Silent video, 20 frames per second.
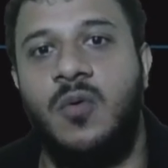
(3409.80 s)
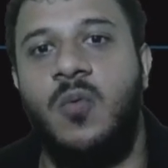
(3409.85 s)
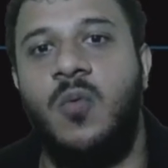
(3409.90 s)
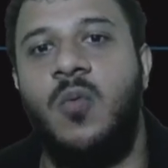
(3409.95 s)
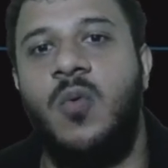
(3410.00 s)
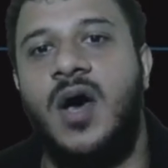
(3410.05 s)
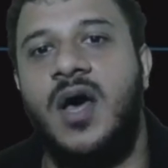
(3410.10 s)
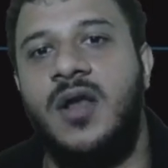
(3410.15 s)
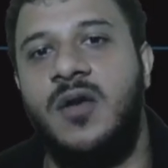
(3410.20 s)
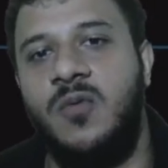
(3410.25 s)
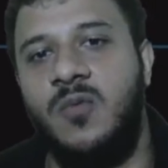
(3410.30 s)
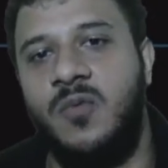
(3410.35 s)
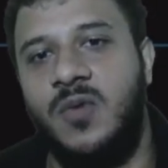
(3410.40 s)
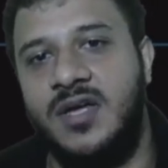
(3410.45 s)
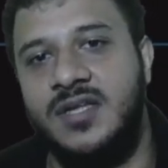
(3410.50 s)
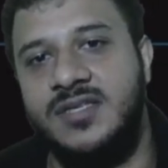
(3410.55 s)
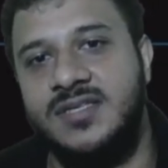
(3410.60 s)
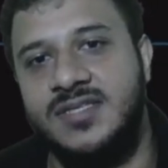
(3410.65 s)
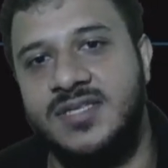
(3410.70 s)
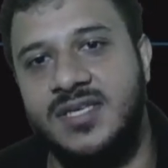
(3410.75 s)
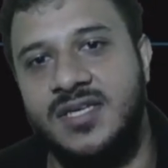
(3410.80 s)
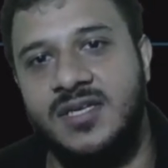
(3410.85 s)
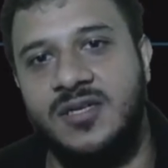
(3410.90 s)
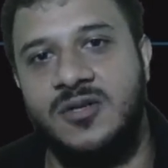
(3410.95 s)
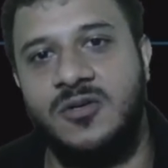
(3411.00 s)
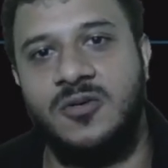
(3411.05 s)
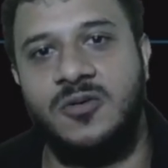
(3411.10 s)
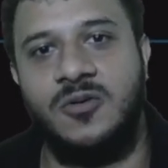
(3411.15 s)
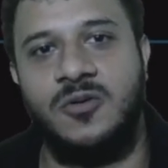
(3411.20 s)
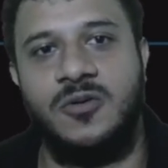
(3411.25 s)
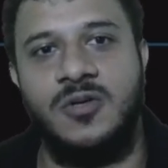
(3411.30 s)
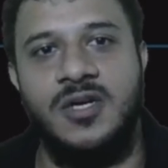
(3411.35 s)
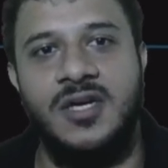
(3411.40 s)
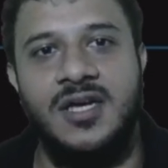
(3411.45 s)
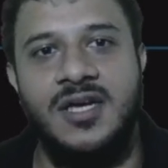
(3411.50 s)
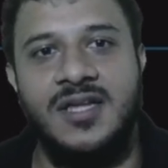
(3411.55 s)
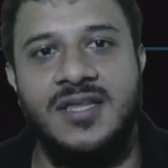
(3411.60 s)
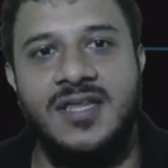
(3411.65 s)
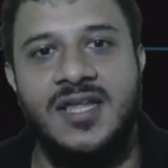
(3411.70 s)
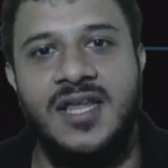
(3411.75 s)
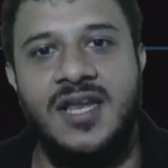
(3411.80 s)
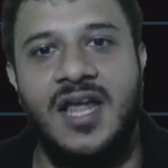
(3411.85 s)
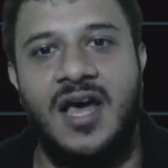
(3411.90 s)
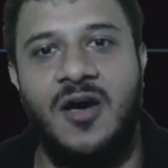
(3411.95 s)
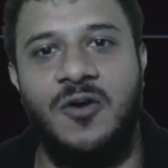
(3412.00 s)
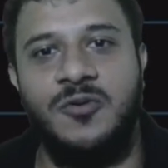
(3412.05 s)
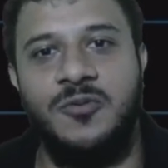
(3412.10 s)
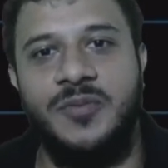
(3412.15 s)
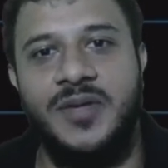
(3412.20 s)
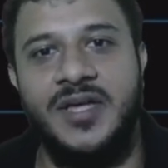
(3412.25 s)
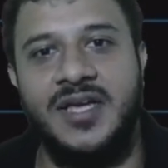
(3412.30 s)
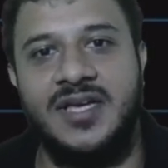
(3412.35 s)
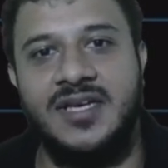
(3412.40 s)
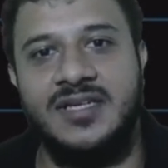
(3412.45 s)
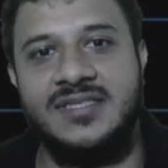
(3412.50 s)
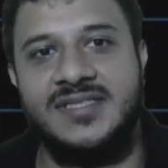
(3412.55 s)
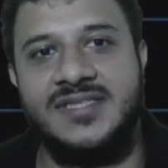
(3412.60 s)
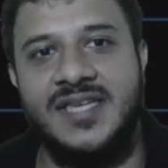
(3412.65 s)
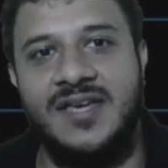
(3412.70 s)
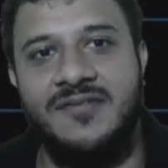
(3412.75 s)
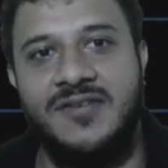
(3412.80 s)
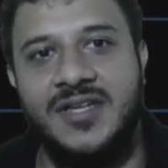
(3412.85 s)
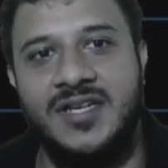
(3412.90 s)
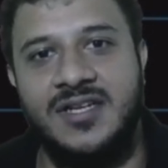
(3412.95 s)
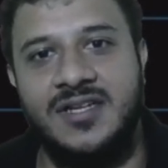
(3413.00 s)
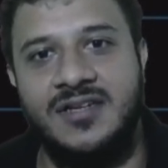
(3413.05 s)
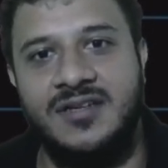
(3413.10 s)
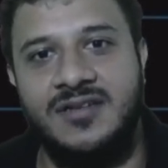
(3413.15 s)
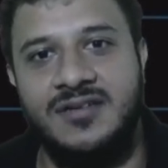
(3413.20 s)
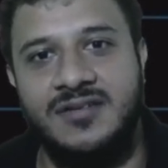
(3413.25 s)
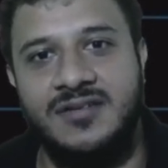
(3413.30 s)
1, 1, 0. Then how to make a 7?